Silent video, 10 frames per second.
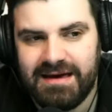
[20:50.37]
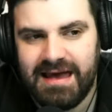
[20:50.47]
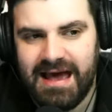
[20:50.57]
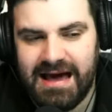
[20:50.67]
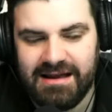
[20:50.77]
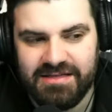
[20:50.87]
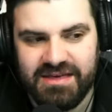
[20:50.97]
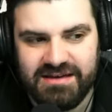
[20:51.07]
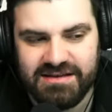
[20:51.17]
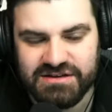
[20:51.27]
And I
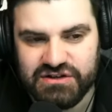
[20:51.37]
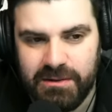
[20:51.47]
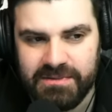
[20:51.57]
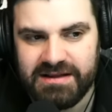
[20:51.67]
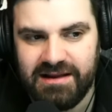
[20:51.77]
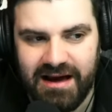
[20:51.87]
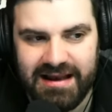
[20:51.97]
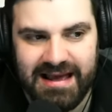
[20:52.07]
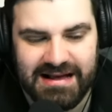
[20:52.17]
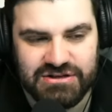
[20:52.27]
think that somebody like
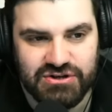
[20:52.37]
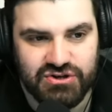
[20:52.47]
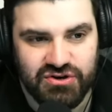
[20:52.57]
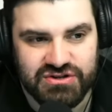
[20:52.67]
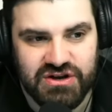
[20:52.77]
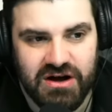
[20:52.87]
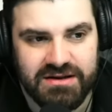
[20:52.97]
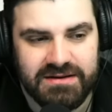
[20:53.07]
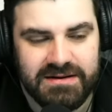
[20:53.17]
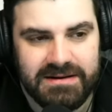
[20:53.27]
Leandro
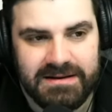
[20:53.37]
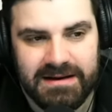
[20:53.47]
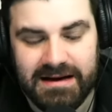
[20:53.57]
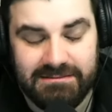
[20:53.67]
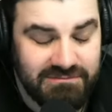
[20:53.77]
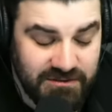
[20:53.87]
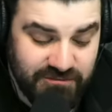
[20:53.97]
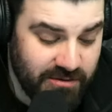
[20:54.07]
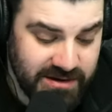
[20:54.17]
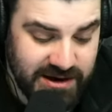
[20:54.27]
Trossard, and he'll
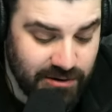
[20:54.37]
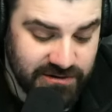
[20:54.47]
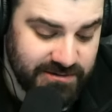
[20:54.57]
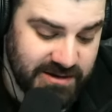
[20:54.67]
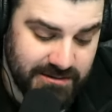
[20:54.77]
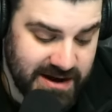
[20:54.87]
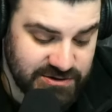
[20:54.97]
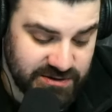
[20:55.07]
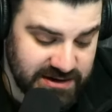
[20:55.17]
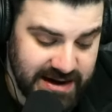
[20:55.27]
probably go on to be the
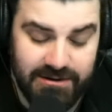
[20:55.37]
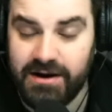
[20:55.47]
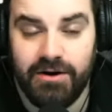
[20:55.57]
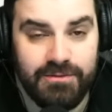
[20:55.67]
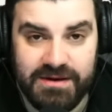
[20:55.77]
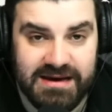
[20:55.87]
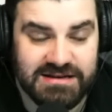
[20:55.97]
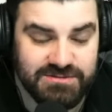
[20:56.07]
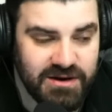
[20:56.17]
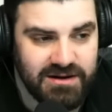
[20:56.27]
match winner now, and I hope he
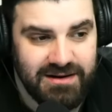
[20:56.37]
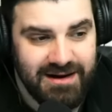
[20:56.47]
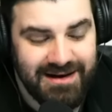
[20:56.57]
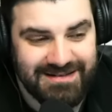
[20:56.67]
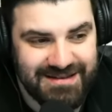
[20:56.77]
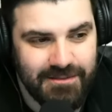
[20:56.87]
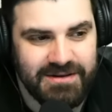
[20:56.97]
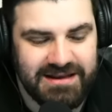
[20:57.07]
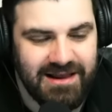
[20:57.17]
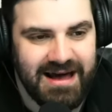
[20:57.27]
is, but
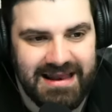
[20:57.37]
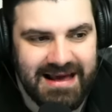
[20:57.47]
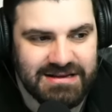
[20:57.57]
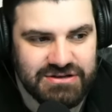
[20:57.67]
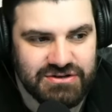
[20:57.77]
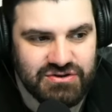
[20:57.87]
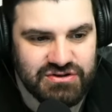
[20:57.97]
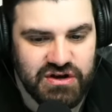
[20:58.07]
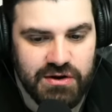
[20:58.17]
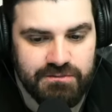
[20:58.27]
somebody like Leandro
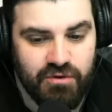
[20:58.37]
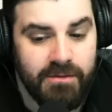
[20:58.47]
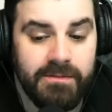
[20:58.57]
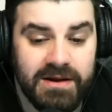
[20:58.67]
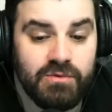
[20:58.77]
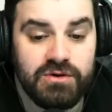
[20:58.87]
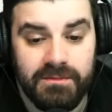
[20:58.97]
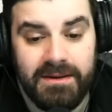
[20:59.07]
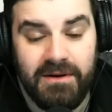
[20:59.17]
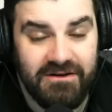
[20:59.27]
Trossard probably wouldn't
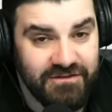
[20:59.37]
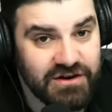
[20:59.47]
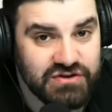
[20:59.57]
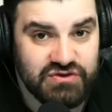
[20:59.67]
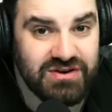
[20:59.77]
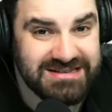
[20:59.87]
be my first choice